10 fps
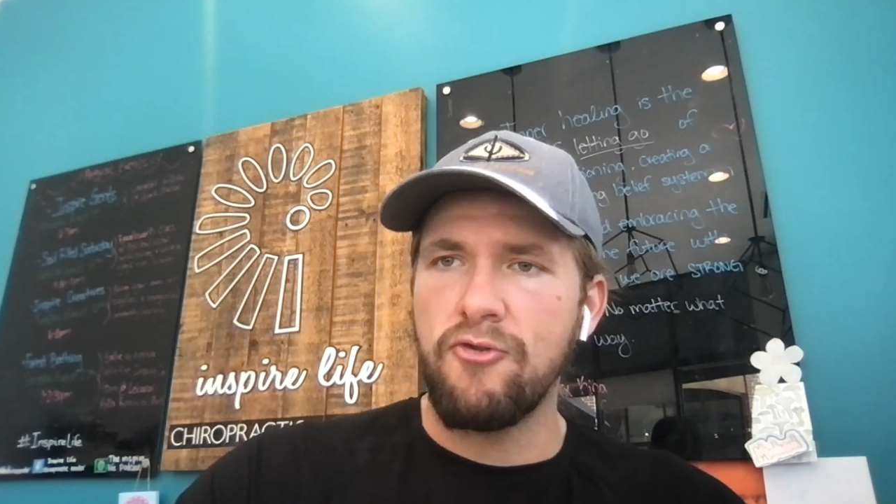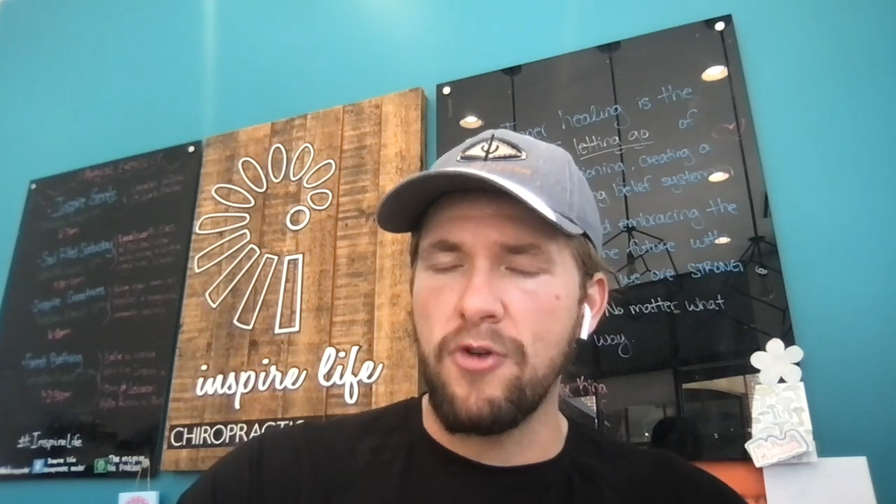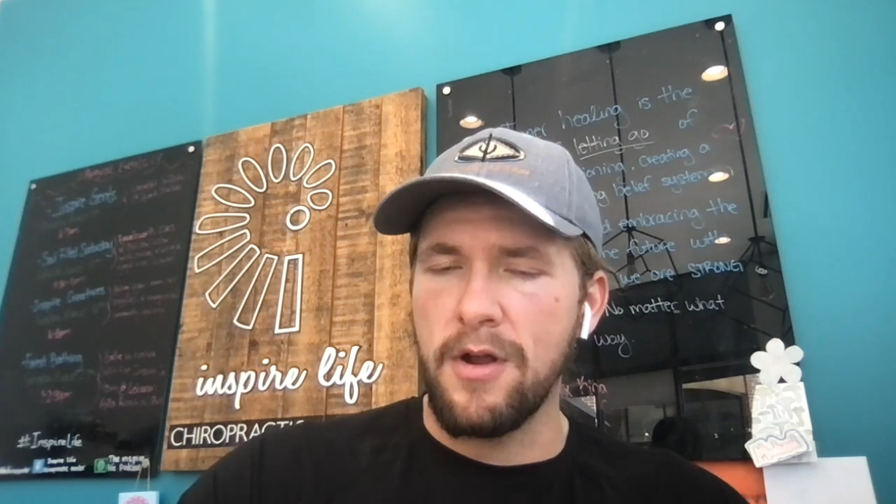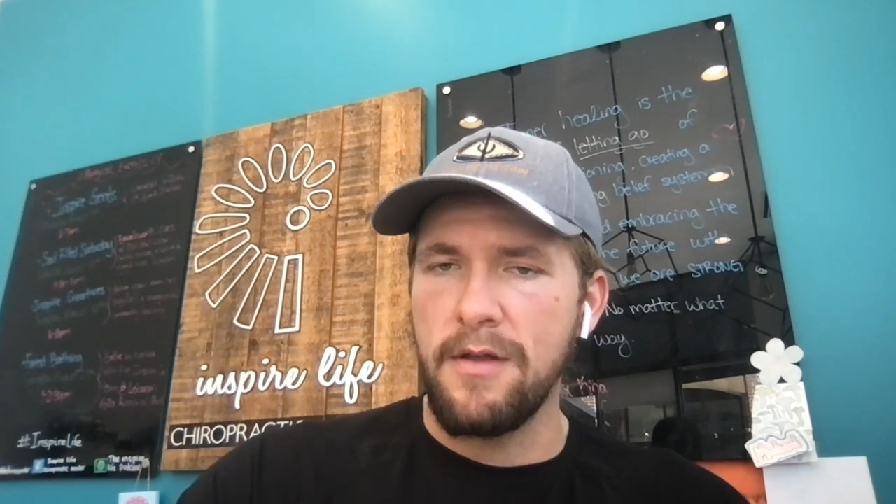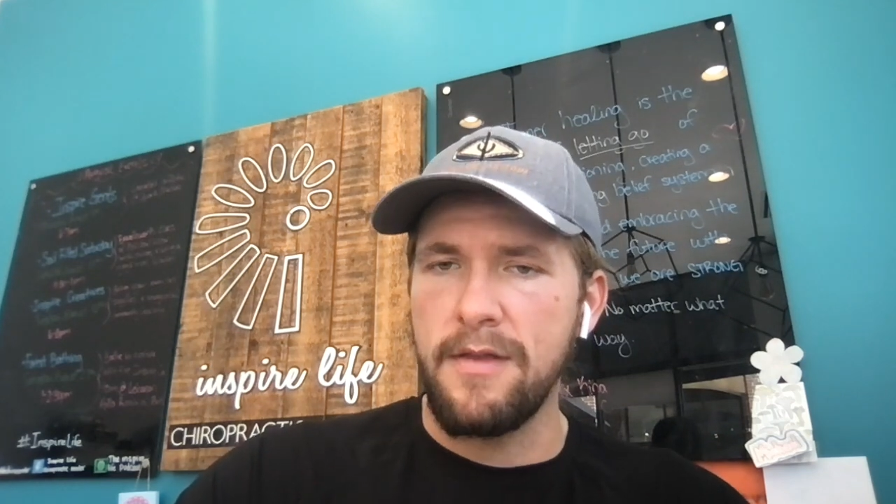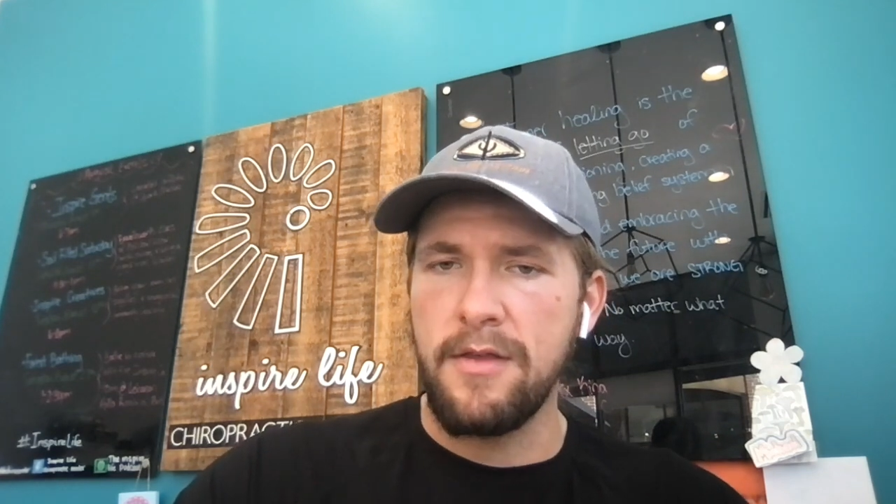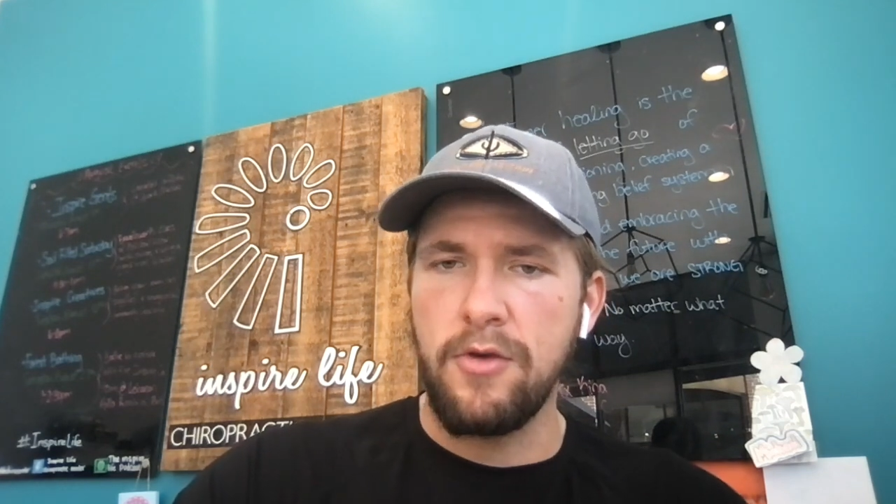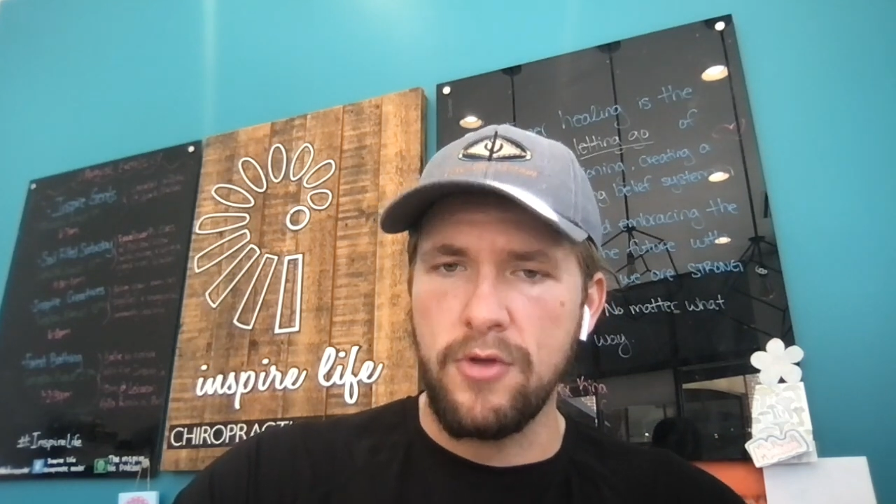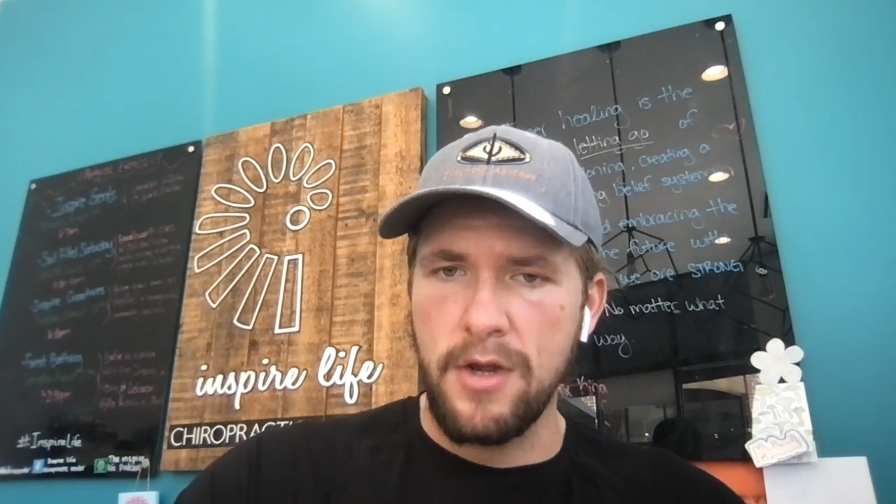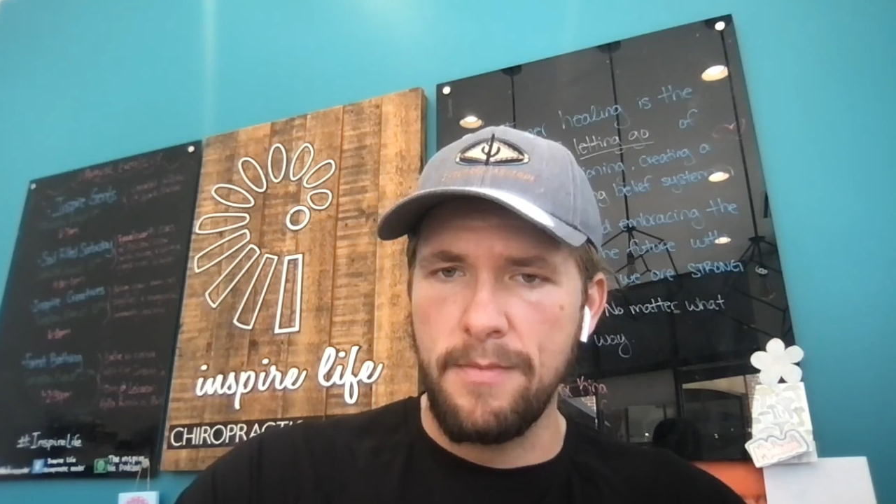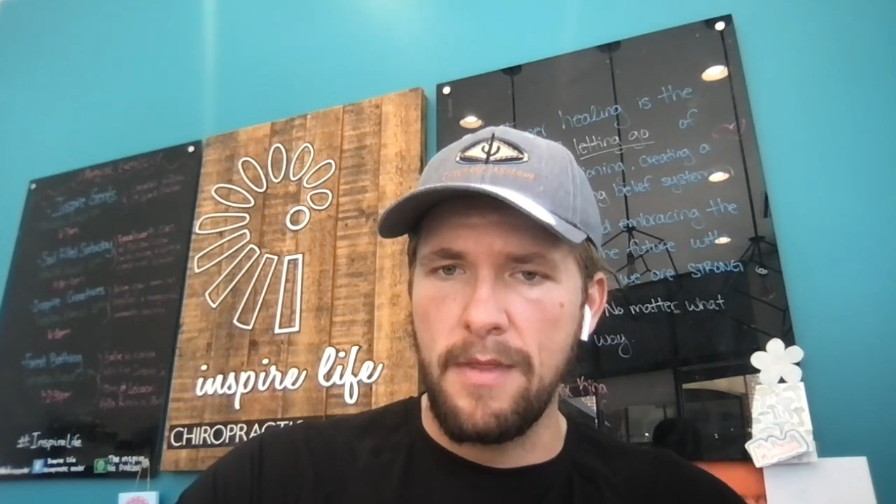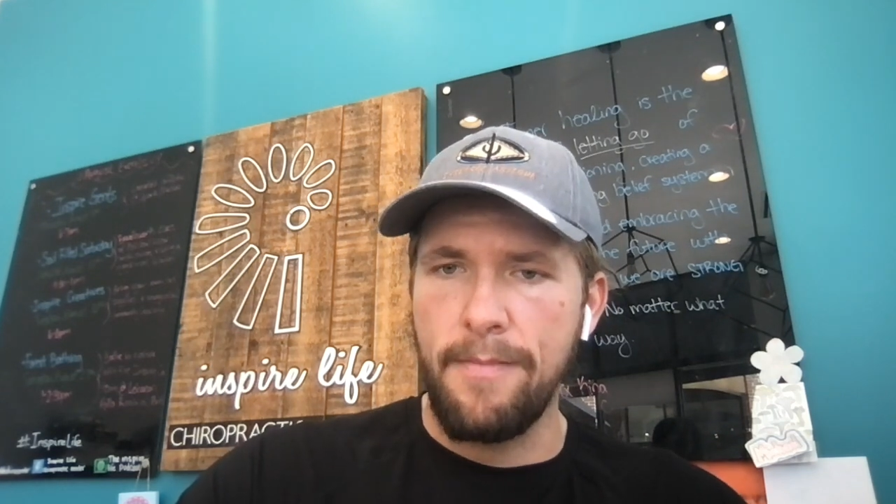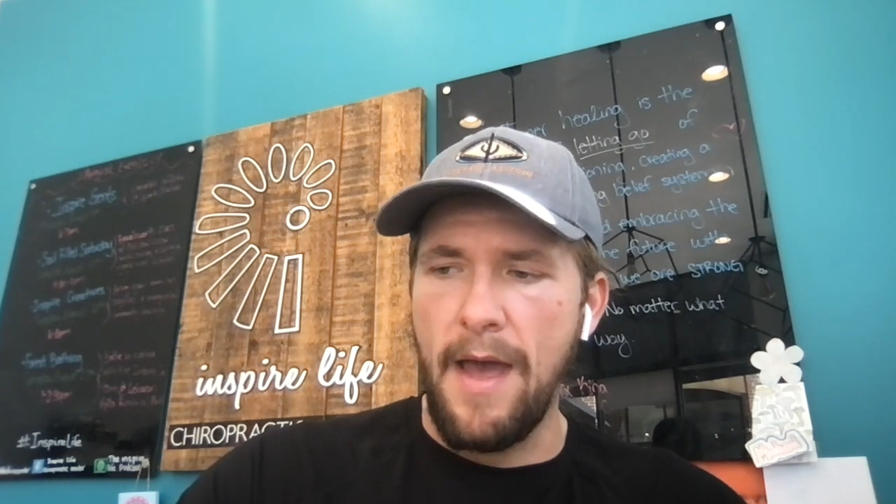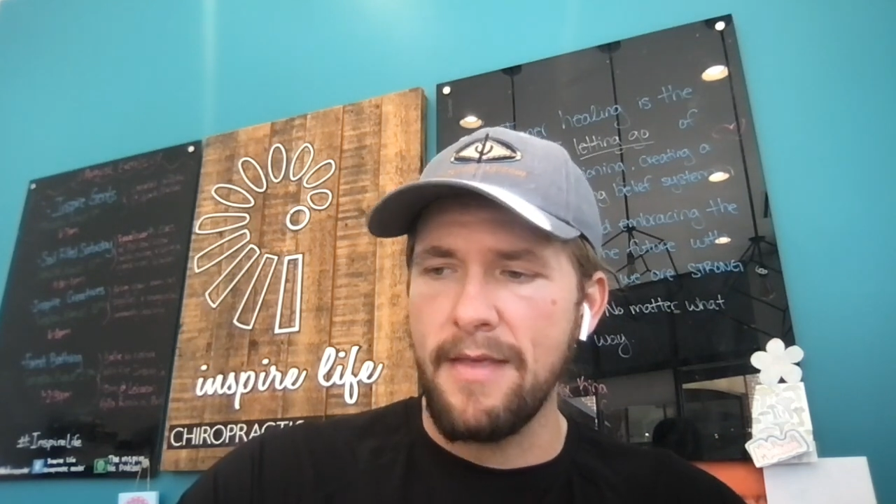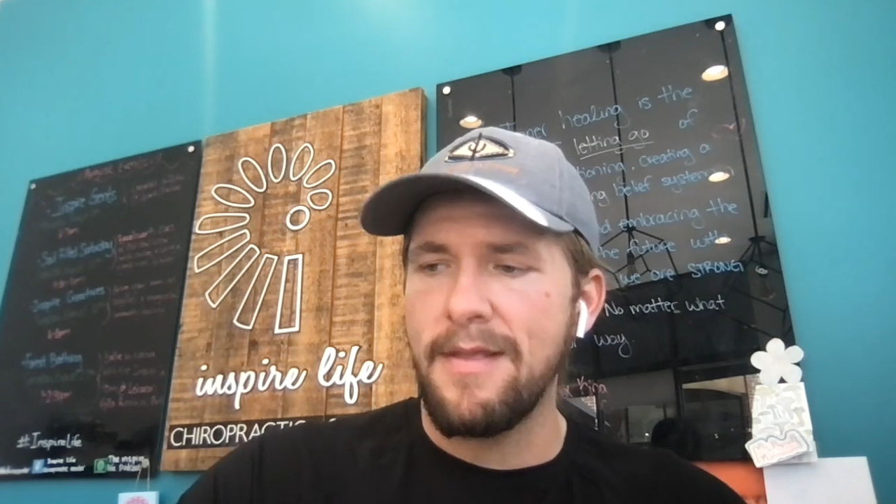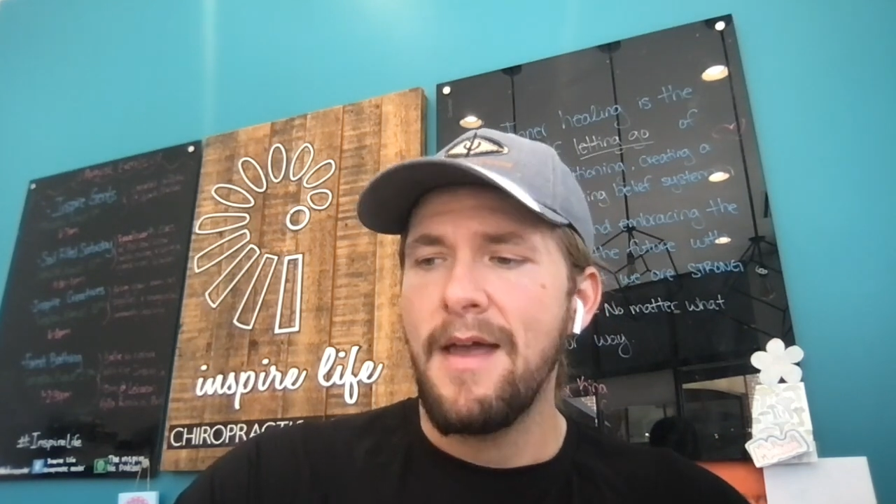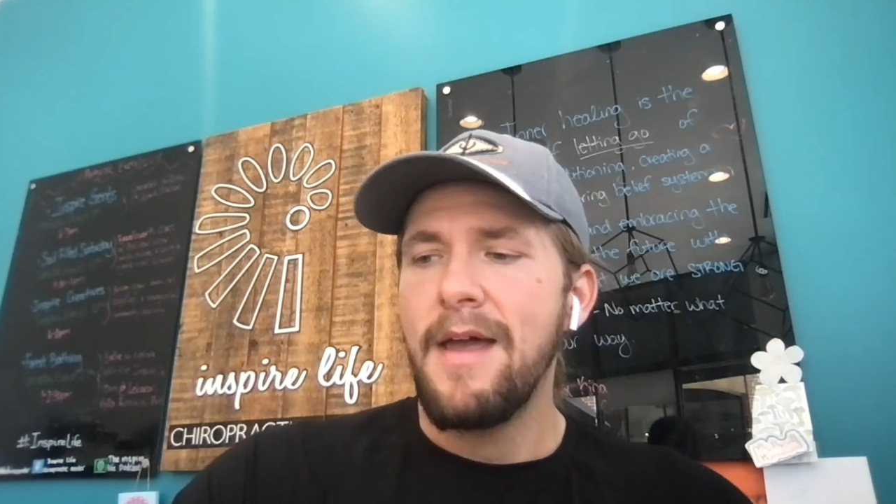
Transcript: sugars is usually going to be the best.